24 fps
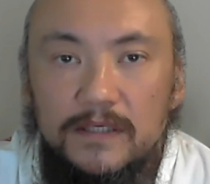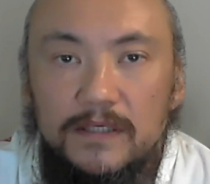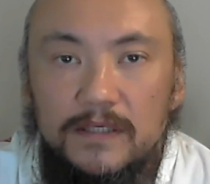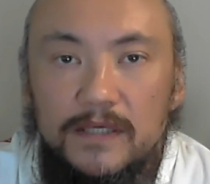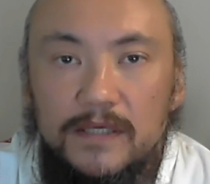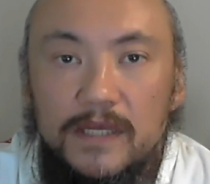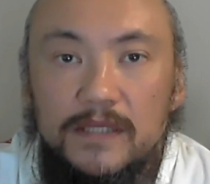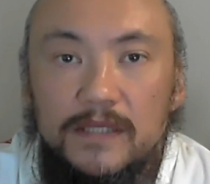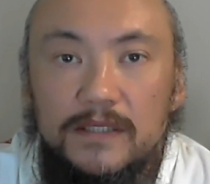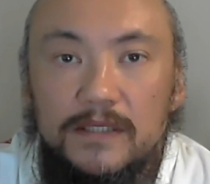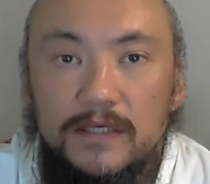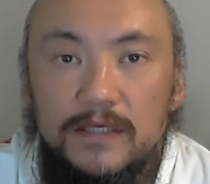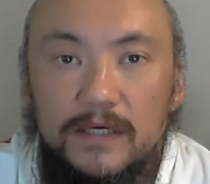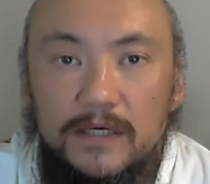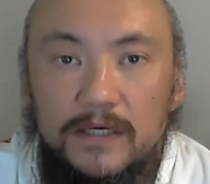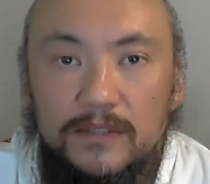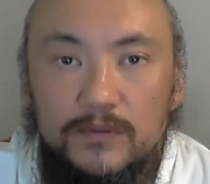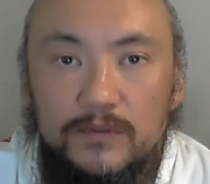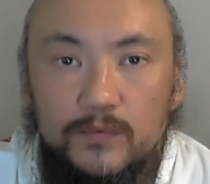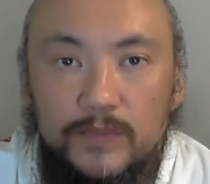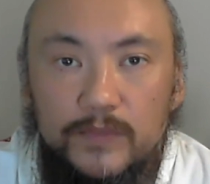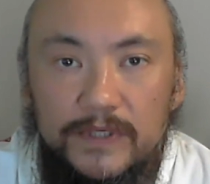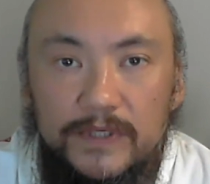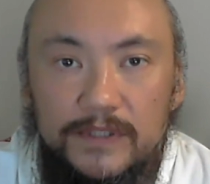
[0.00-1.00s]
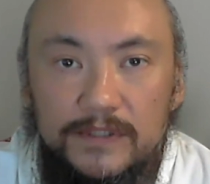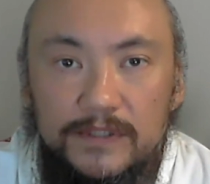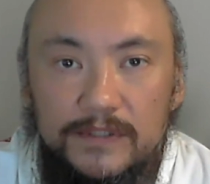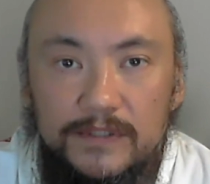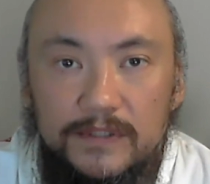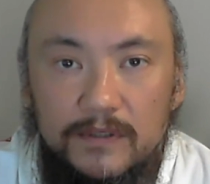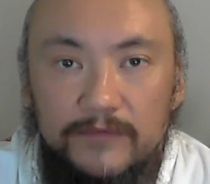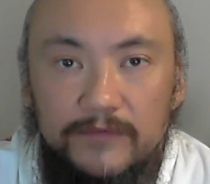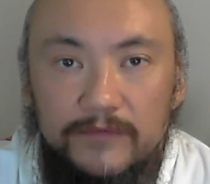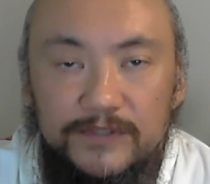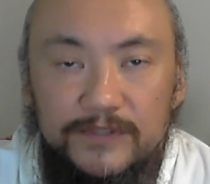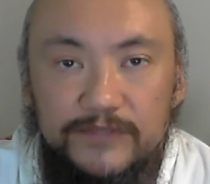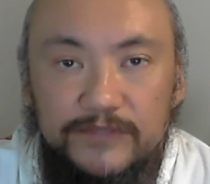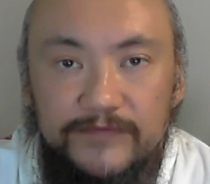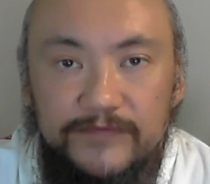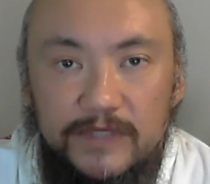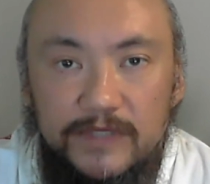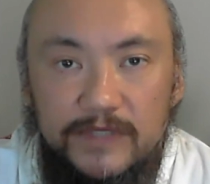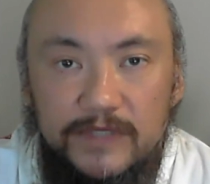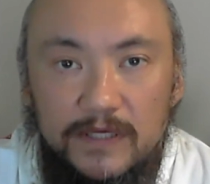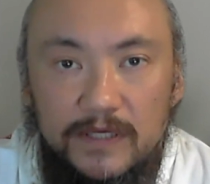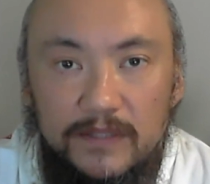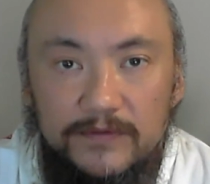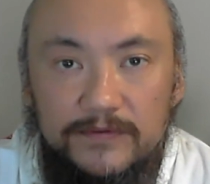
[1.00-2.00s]
Any other way of
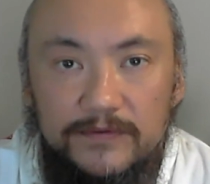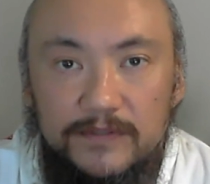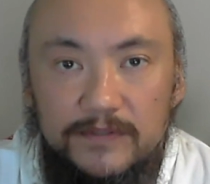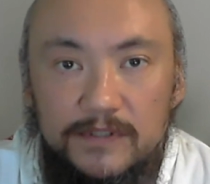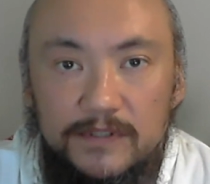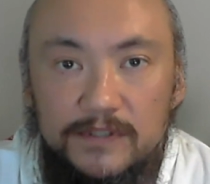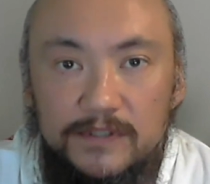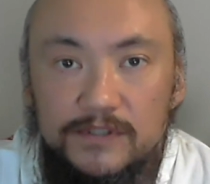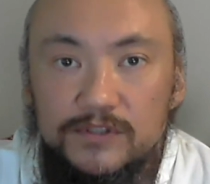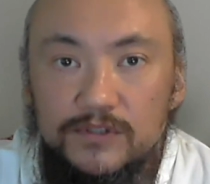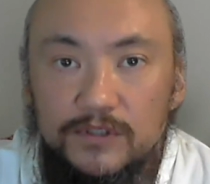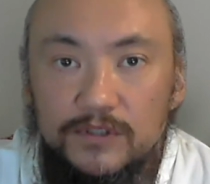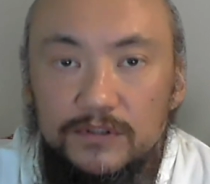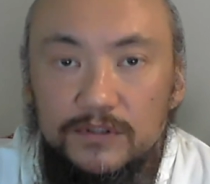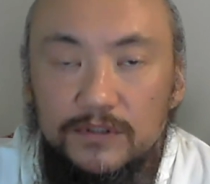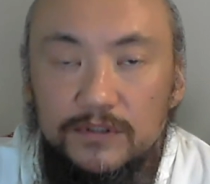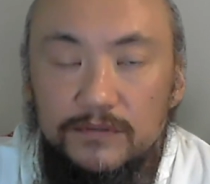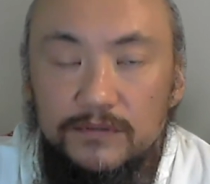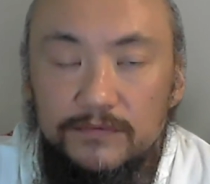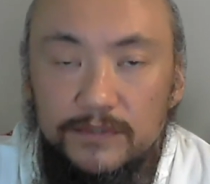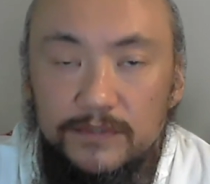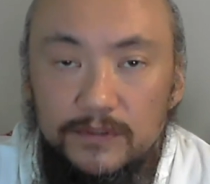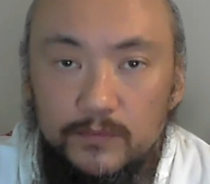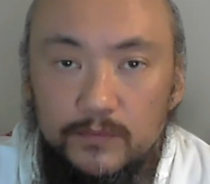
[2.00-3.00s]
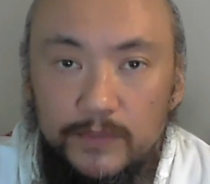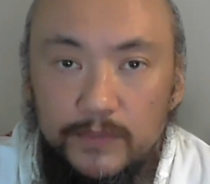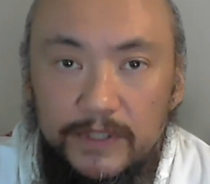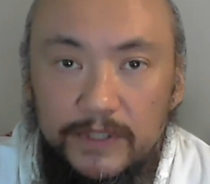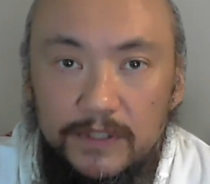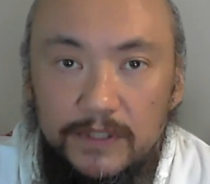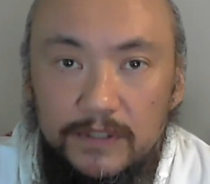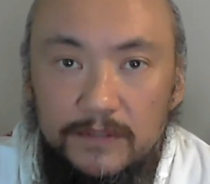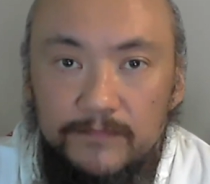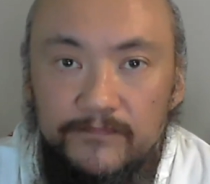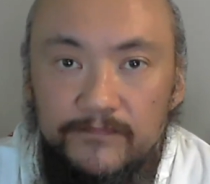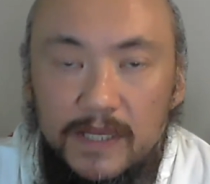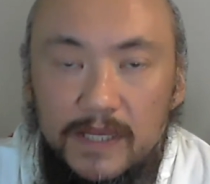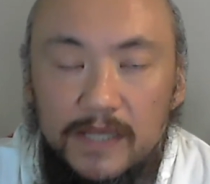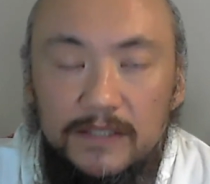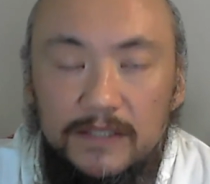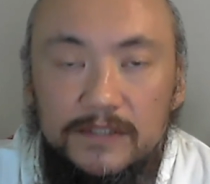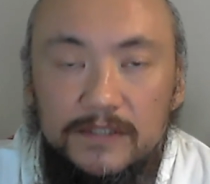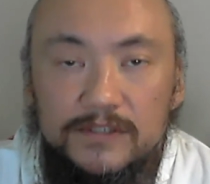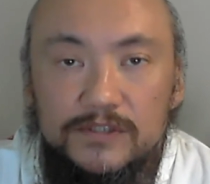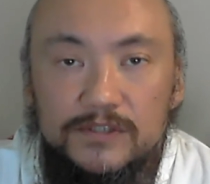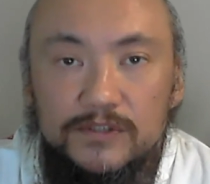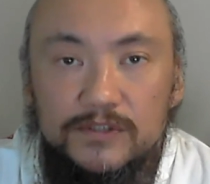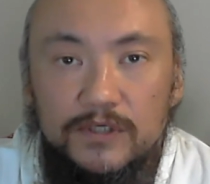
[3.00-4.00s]
achieving health is not a real way, and
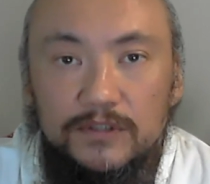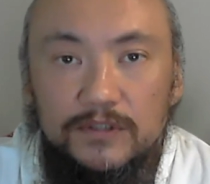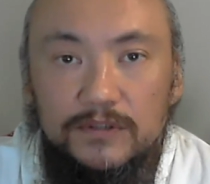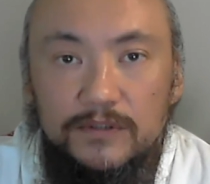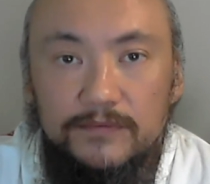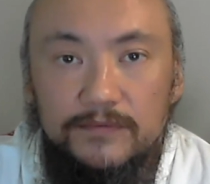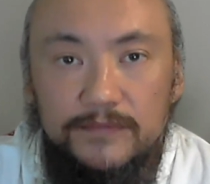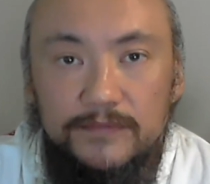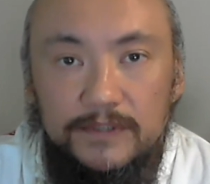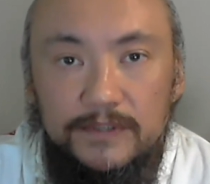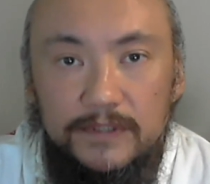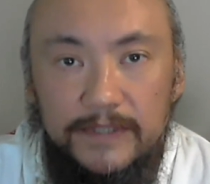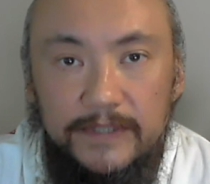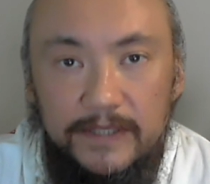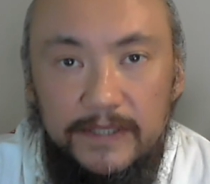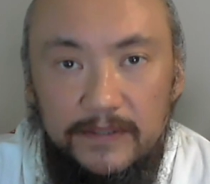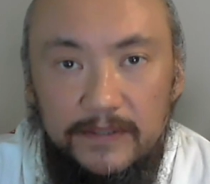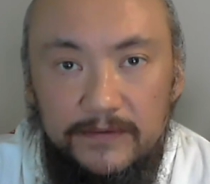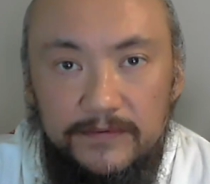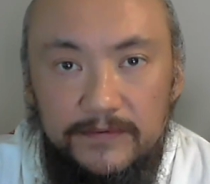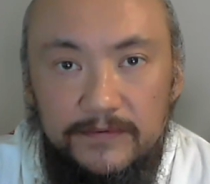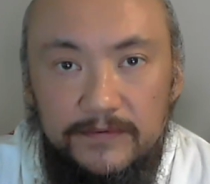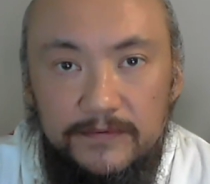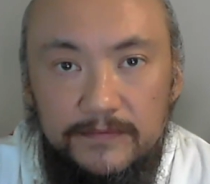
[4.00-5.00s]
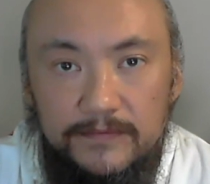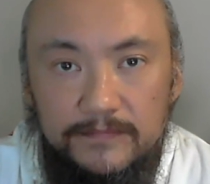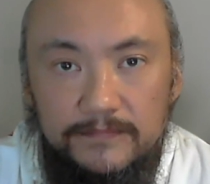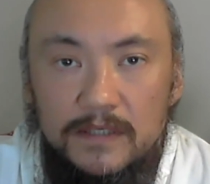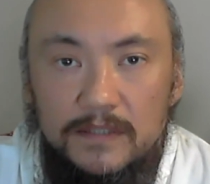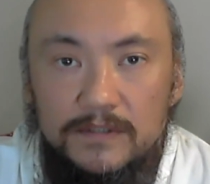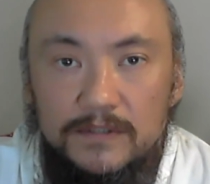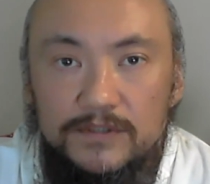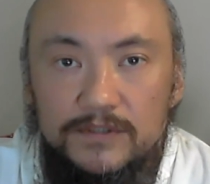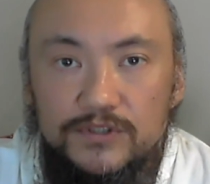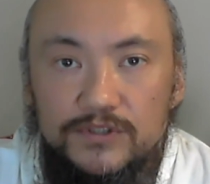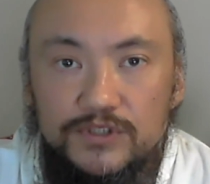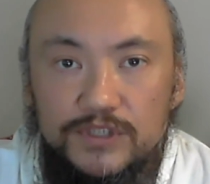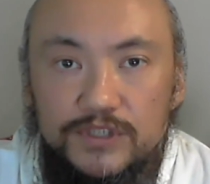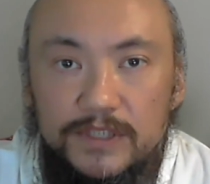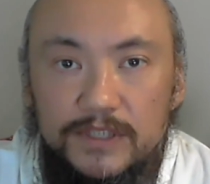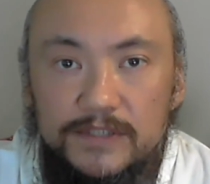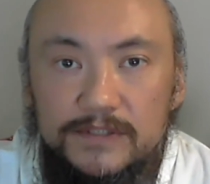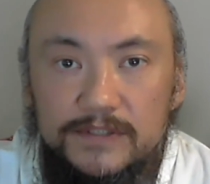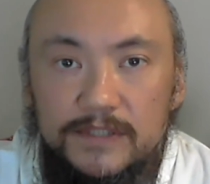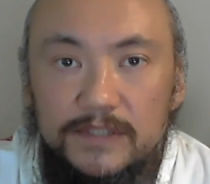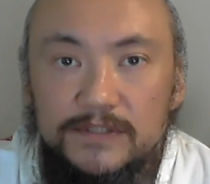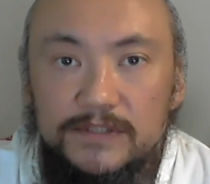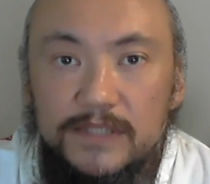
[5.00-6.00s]
it's not a real health. It's
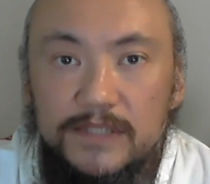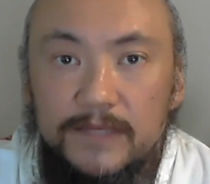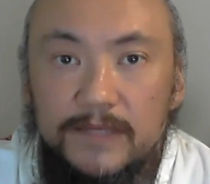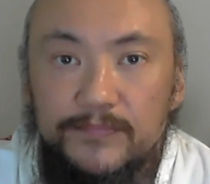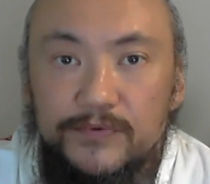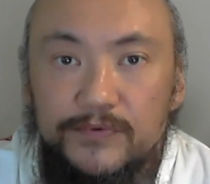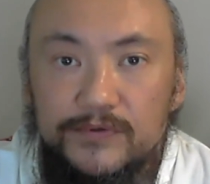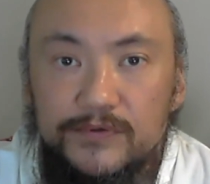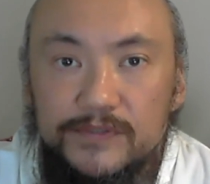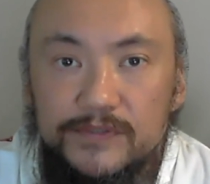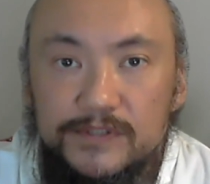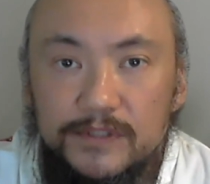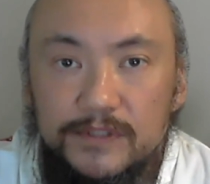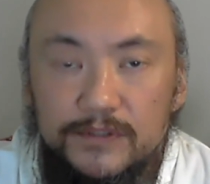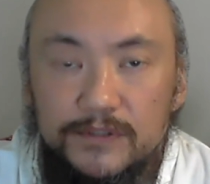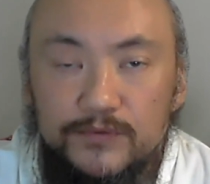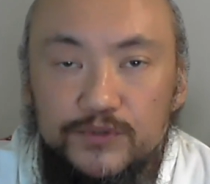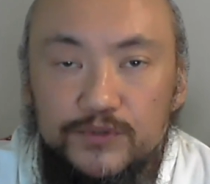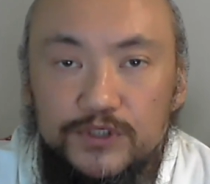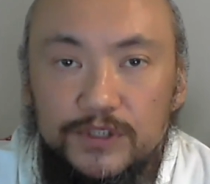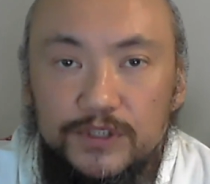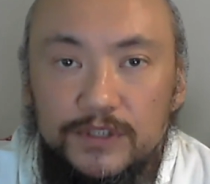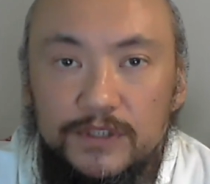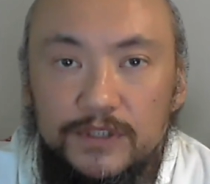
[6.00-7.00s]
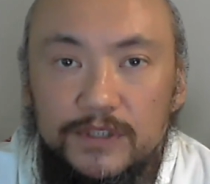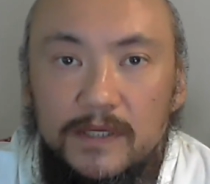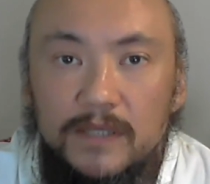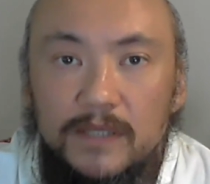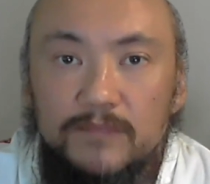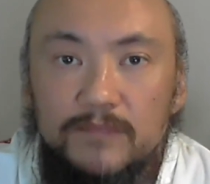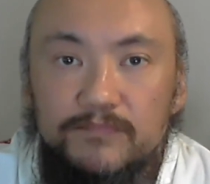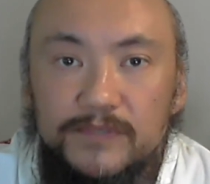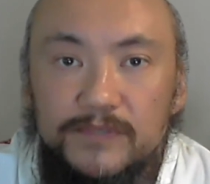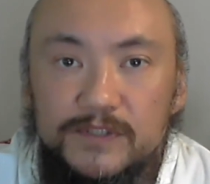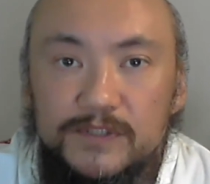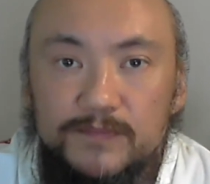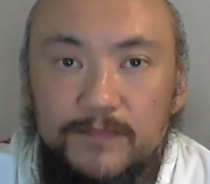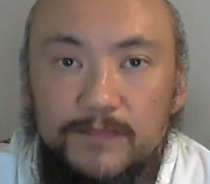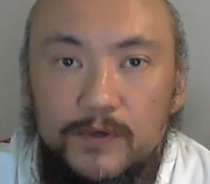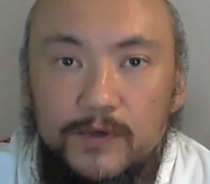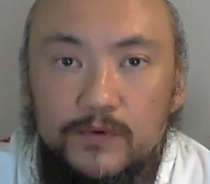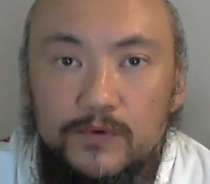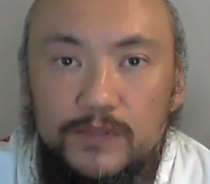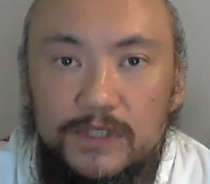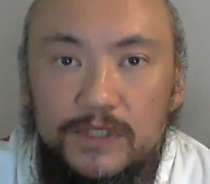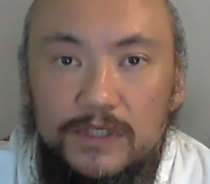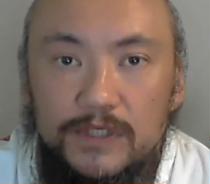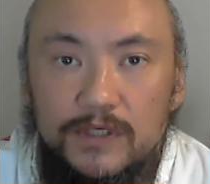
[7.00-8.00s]
just a temporary solution and
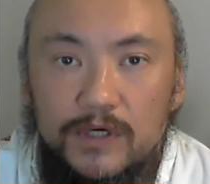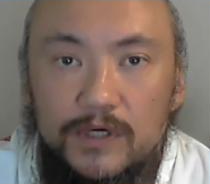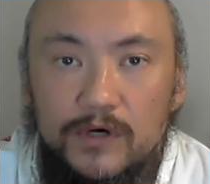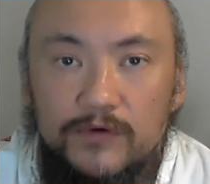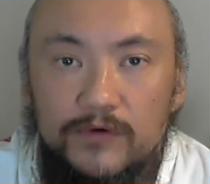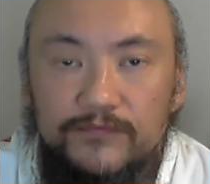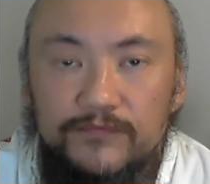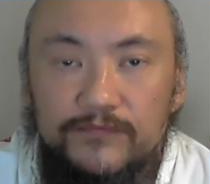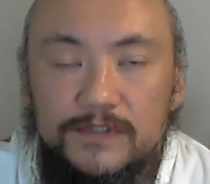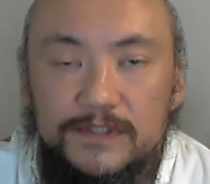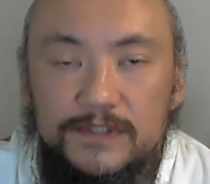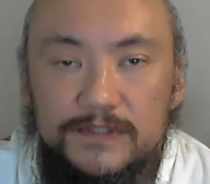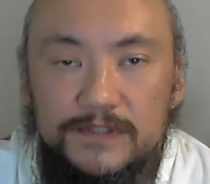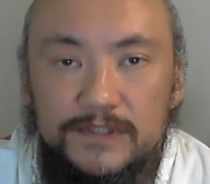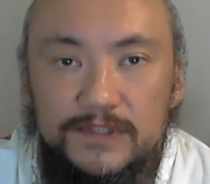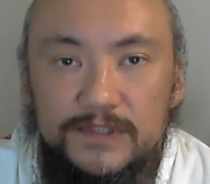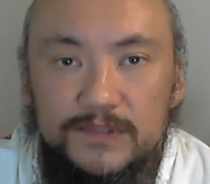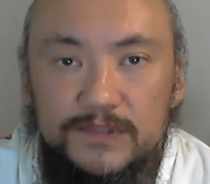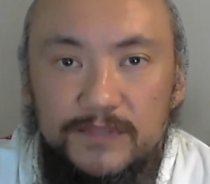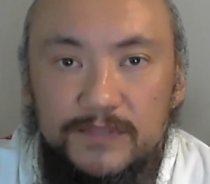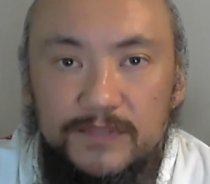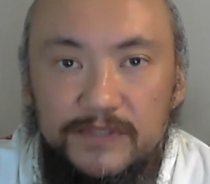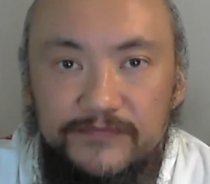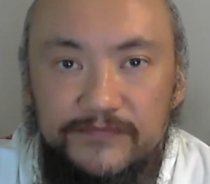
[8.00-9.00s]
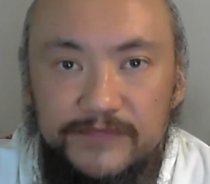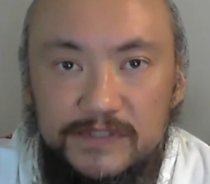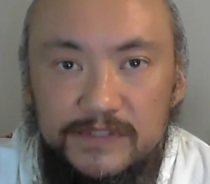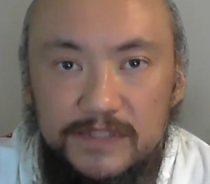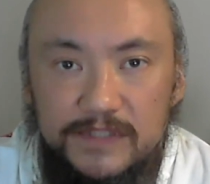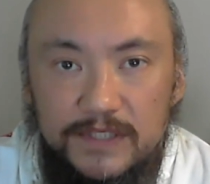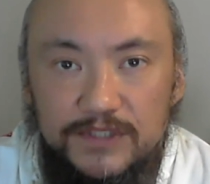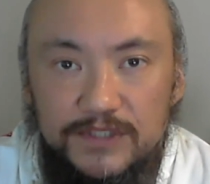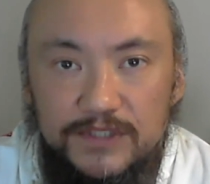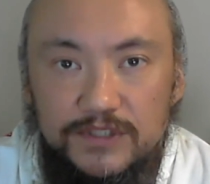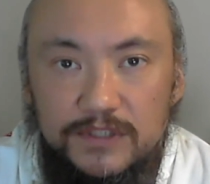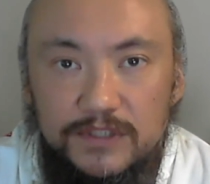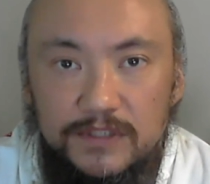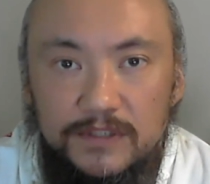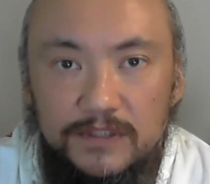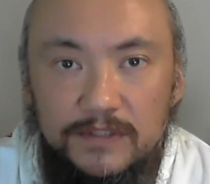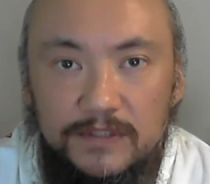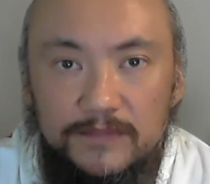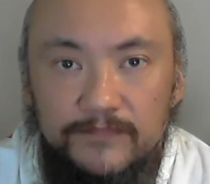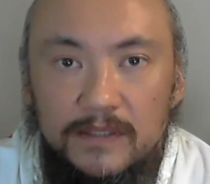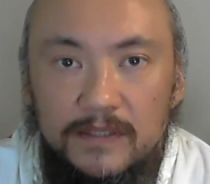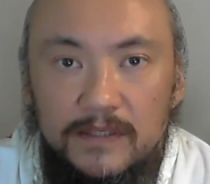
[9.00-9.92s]
postponing of disease manifestation.